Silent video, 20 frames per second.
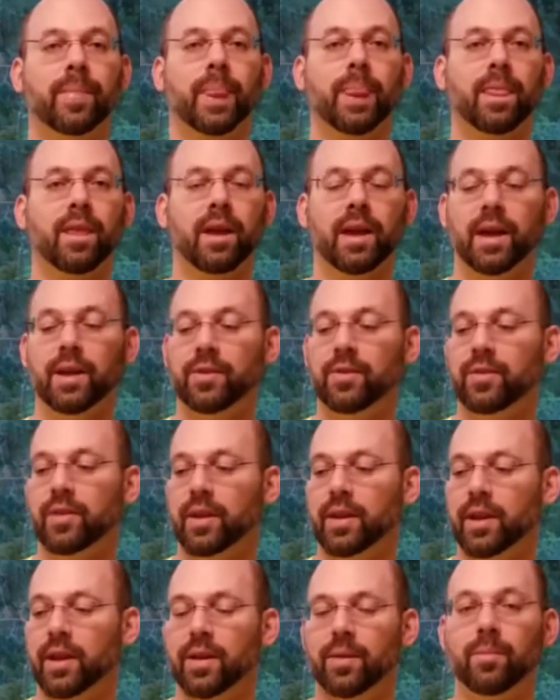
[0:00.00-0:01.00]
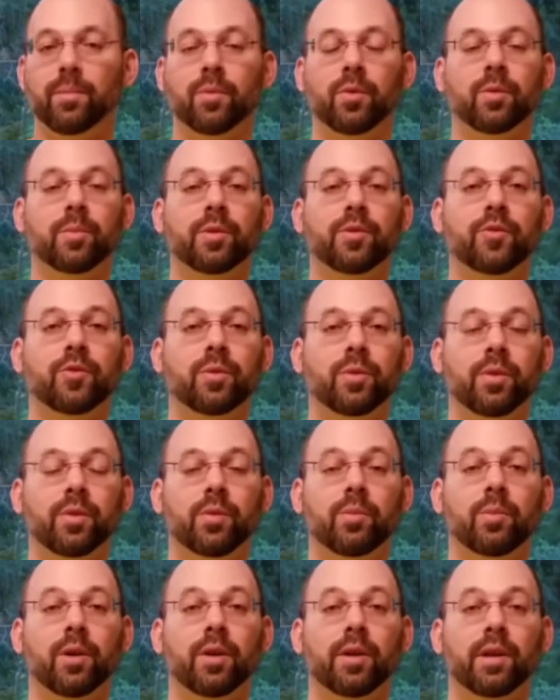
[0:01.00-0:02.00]
As they get more mature,
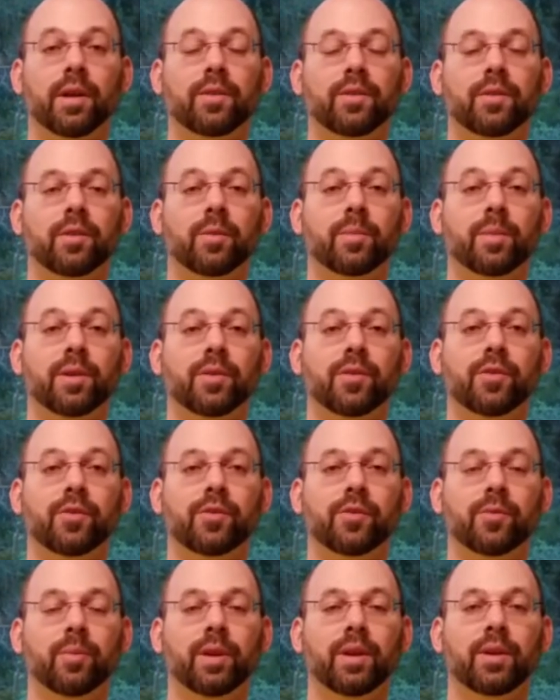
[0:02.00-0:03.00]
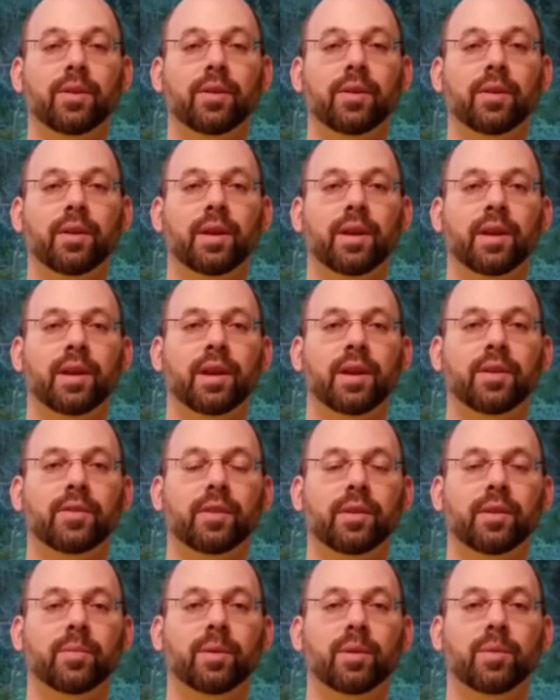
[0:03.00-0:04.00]
the water gets a little bit sweeter and has a
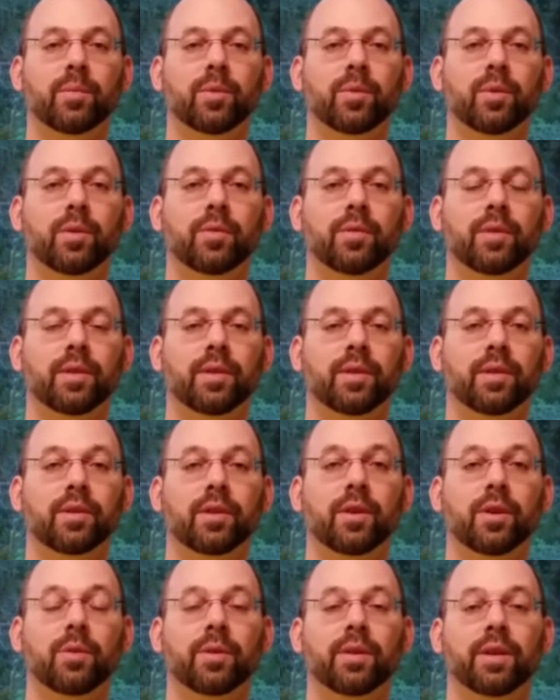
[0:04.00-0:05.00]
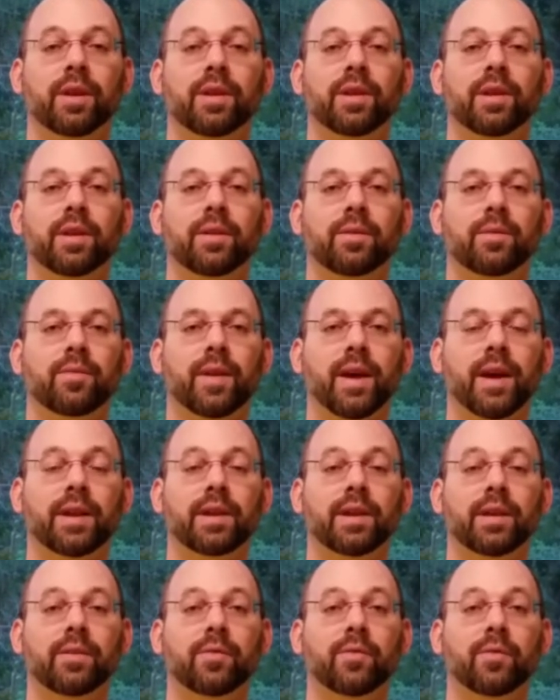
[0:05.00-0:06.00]
little bit more of a coconutty,
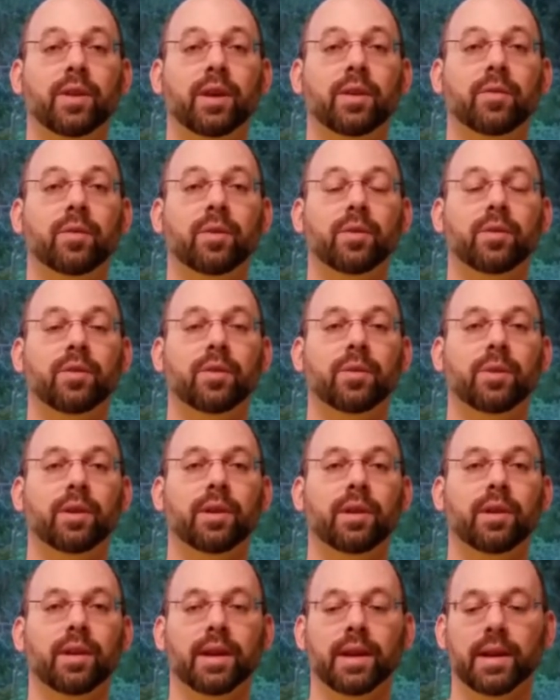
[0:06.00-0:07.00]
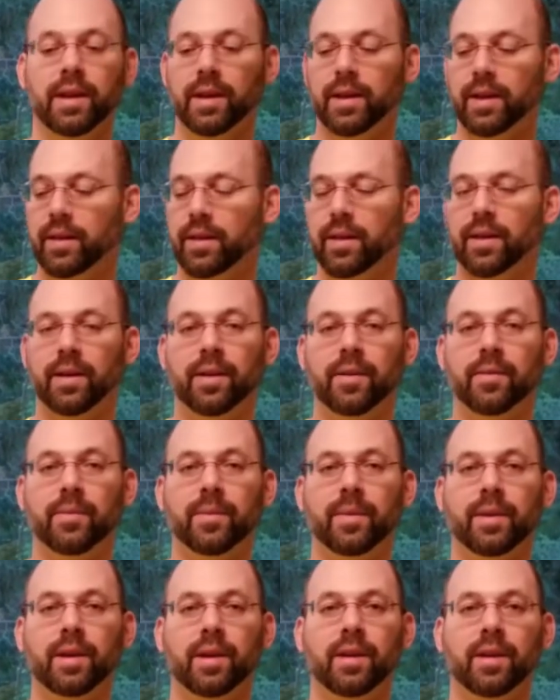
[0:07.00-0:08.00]
fatty flavor to it.
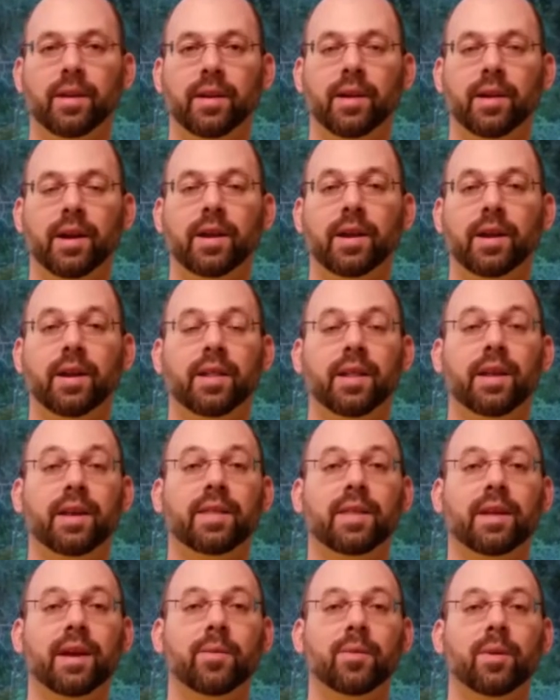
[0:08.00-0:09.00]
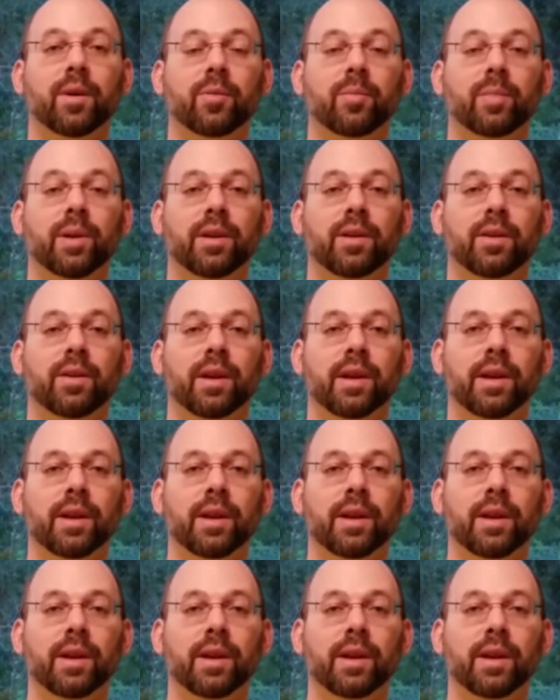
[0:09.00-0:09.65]
And I kind of like that water better.